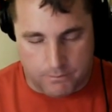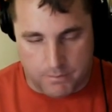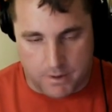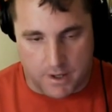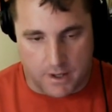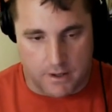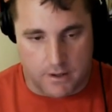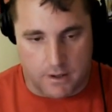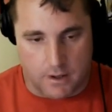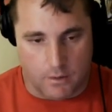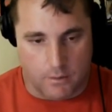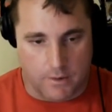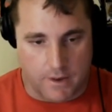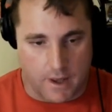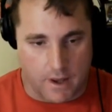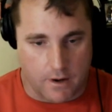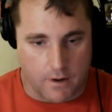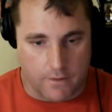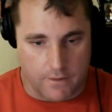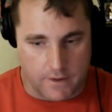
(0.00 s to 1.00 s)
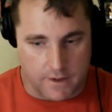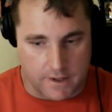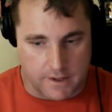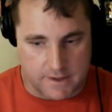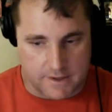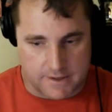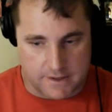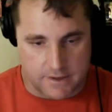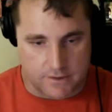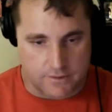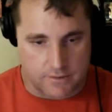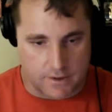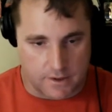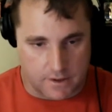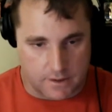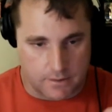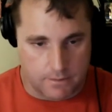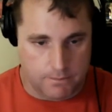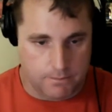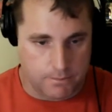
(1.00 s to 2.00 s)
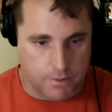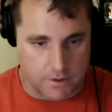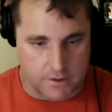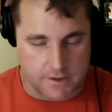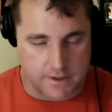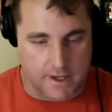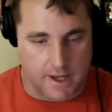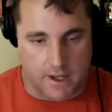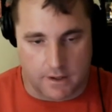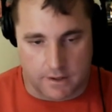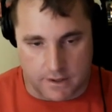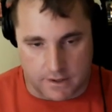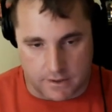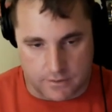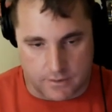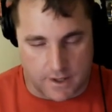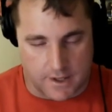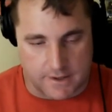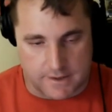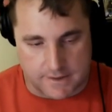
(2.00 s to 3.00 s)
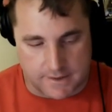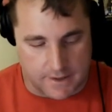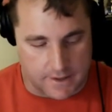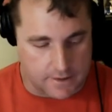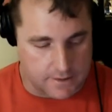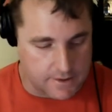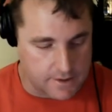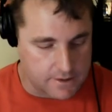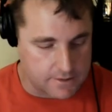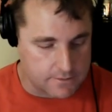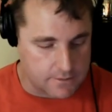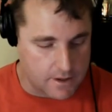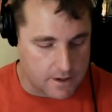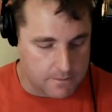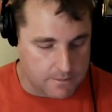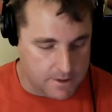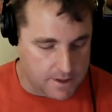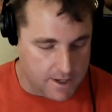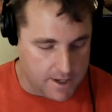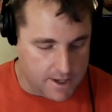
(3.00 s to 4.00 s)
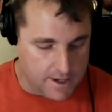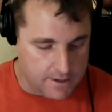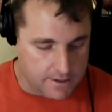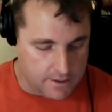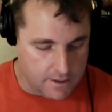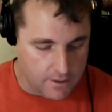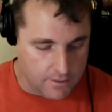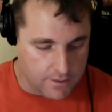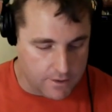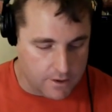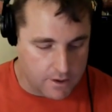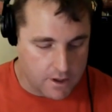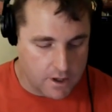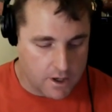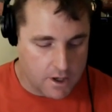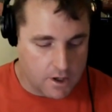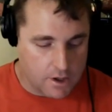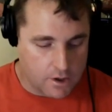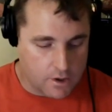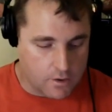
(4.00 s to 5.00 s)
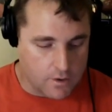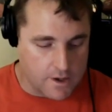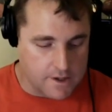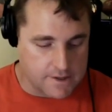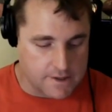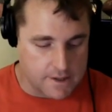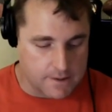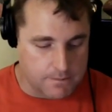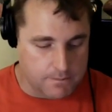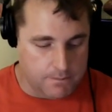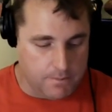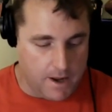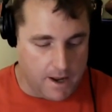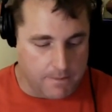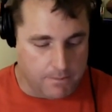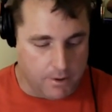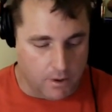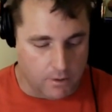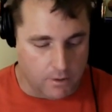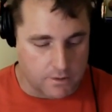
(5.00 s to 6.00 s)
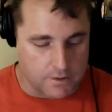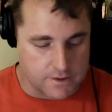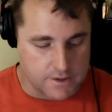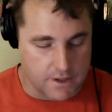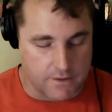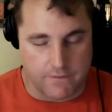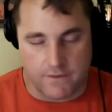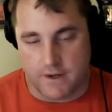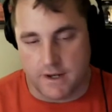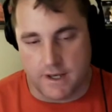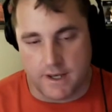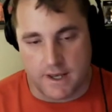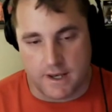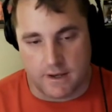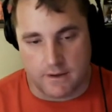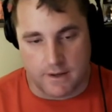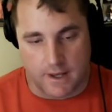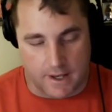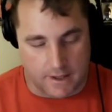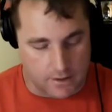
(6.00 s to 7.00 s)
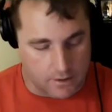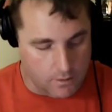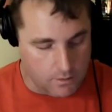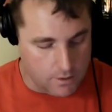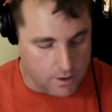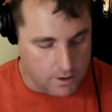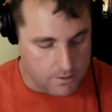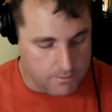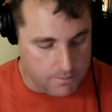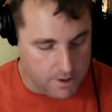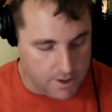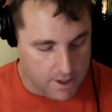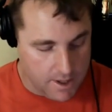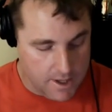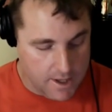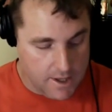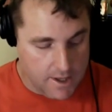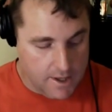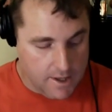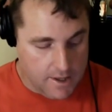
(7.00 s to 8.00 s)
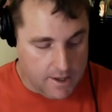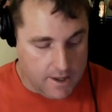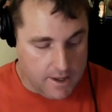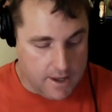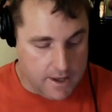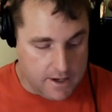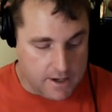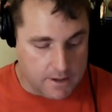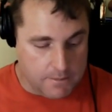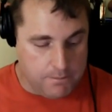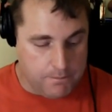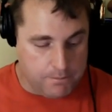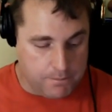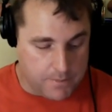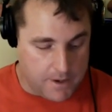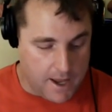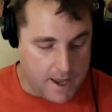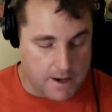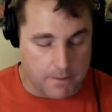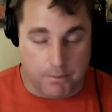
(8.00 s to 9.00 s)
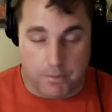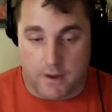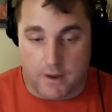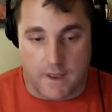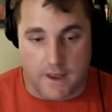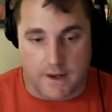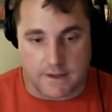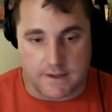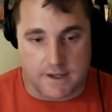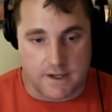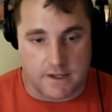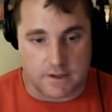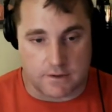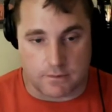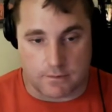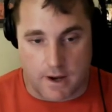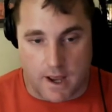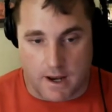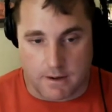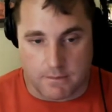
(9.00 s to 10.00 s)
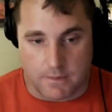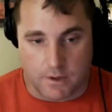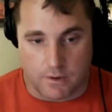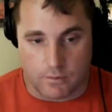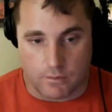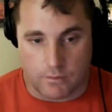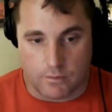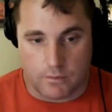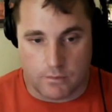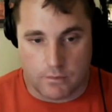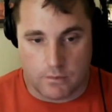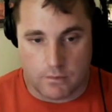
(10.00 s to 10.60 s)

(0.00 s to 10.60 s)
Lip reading: without all the eccentric personality traits that Dennis Rodman had and all the crazy bipolar stuff that he had going on. But he could kind of play that Dennis Rodman